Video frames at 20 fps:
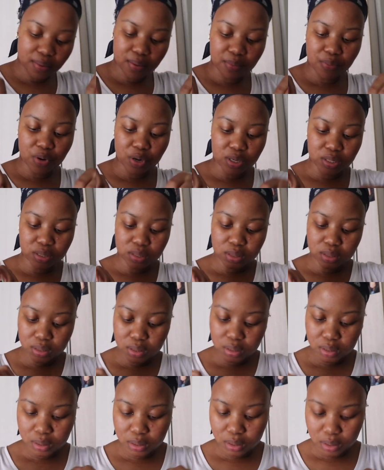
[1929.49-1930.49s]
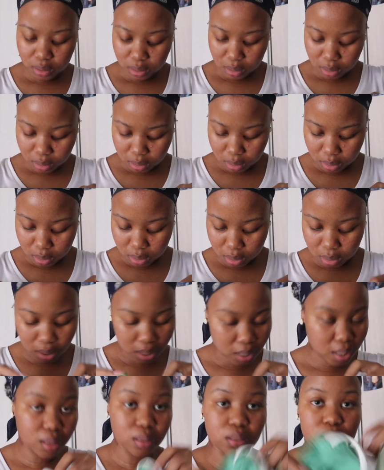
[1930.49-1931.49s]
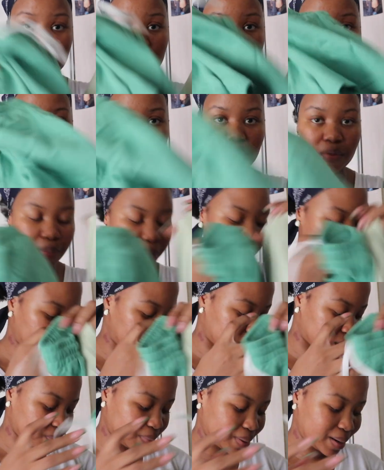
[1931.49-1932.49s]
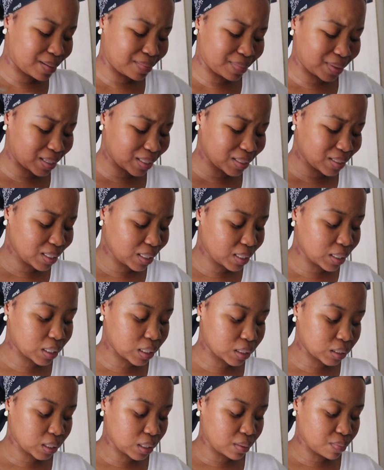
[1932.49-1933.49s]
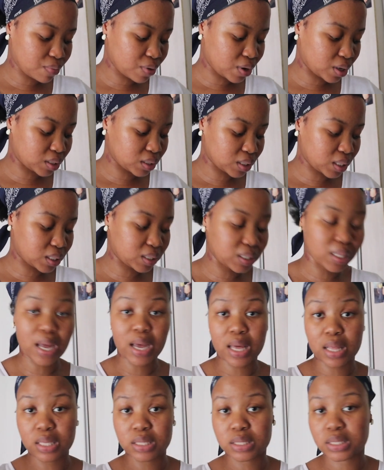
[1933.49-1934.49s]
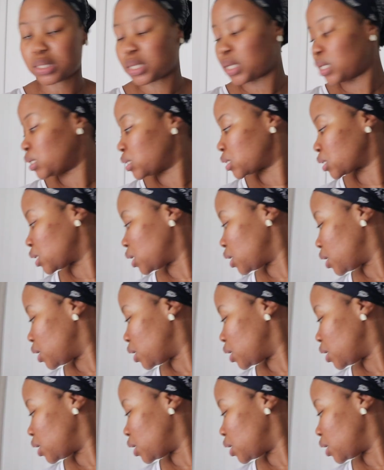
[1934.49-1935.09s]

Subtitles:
the price, yeah, these don't have a price, but I'm guessing they're the same price as the other set.